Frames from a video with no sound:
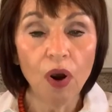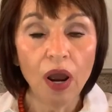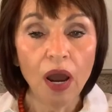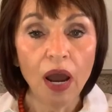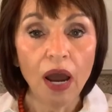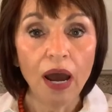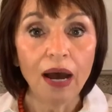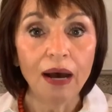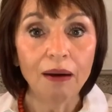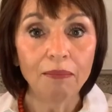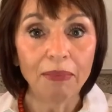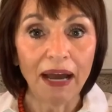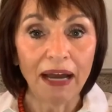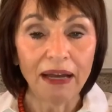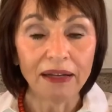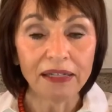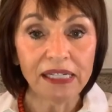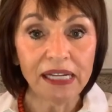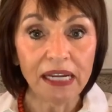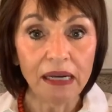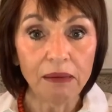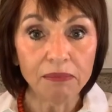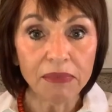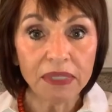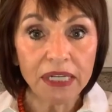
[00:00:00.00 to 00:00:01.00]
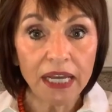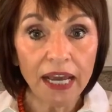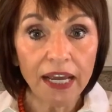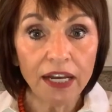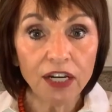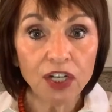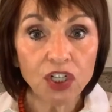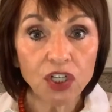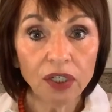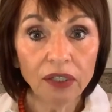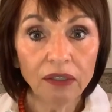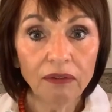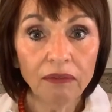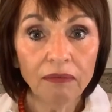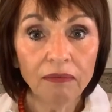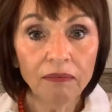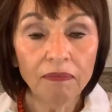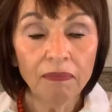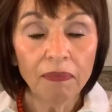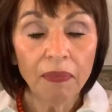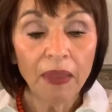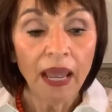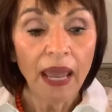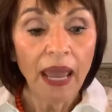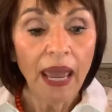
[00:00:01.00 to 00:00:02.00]
about temptation
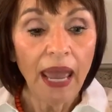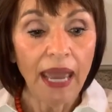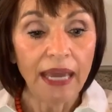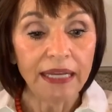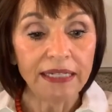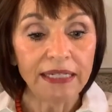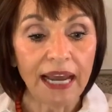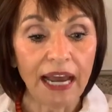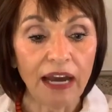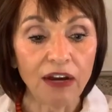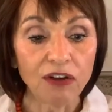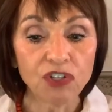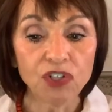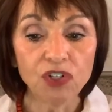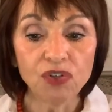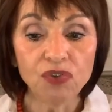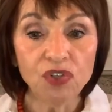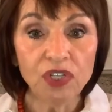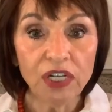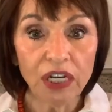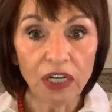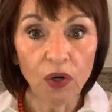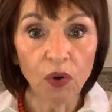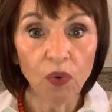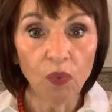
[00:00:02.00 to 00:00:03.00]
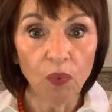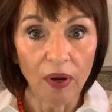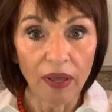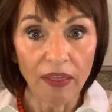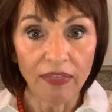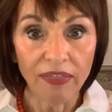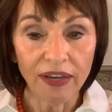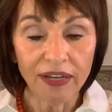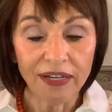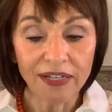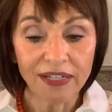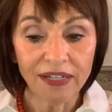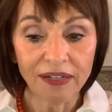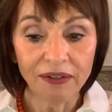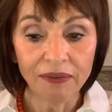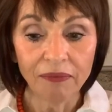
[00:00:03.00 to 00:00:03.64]
and how to deal with it.